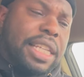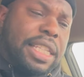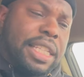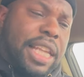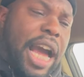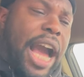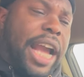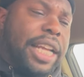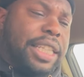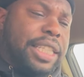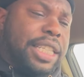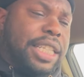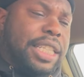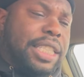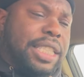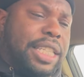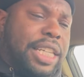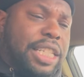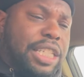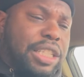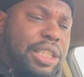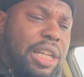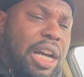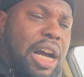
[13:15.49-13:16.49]

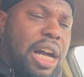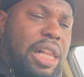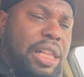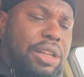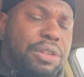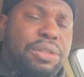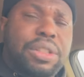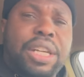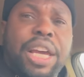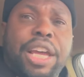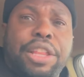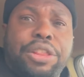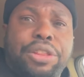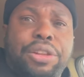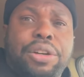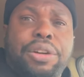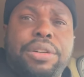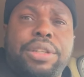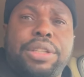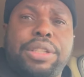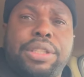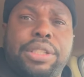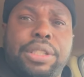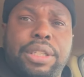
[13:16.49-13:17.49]

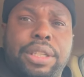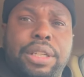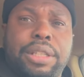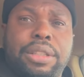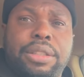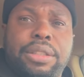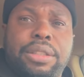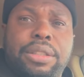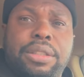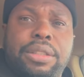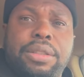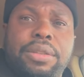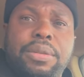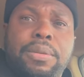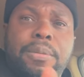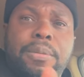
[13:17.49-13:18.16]
$96.30.